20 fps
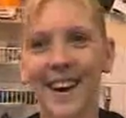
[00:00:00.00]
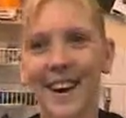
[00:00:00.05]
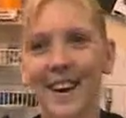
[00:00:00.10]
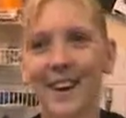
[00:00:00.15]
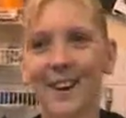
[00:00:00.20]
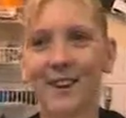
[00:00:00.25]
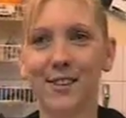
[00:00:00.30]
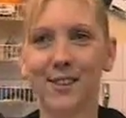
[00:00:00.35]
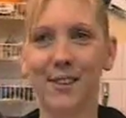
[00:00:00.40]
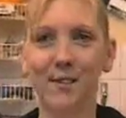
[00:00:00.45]

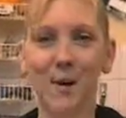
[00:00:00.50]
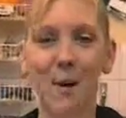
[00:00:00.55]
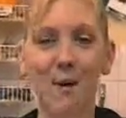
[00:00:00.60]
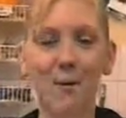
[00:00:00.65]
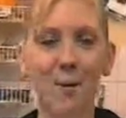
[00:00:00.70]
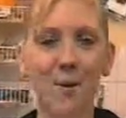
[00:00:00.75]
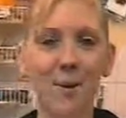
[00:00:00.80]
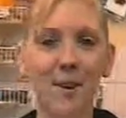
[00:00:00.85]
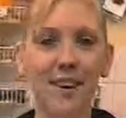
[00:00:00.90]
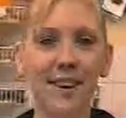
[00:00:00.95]
because I've got
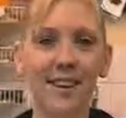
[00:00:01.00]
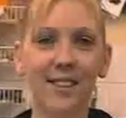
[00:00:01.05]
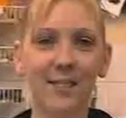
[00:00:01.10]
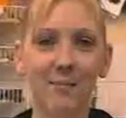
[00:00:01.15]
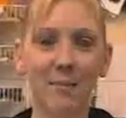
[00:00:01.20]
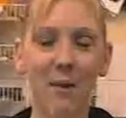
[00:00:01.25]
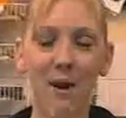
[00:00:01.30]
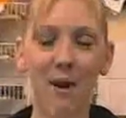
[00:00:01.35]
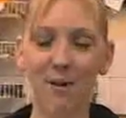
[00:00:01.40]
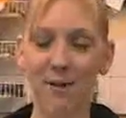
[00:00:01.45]
one and it's
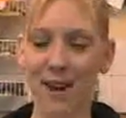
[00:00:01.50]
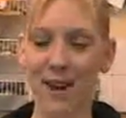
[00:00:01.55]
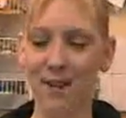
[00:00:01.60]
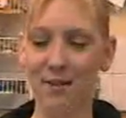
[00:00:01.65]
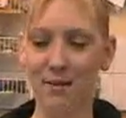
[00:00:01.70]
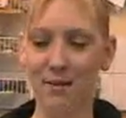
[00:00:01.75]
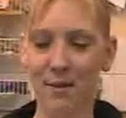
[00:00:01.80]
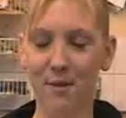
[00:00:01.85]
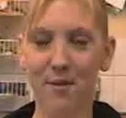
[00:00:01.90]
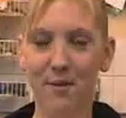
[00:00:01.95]
more of an
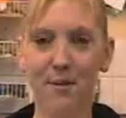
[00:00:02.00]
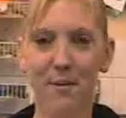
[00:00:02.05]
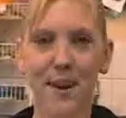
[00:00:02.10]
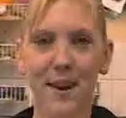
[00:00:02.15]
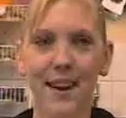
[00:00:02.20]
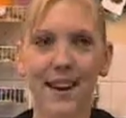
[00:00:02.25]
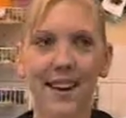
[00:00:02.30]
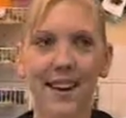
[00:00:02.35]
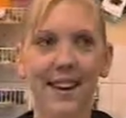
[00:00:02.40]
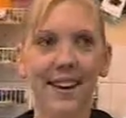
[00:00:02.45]
handful for
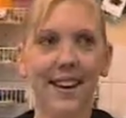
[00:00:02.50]
me.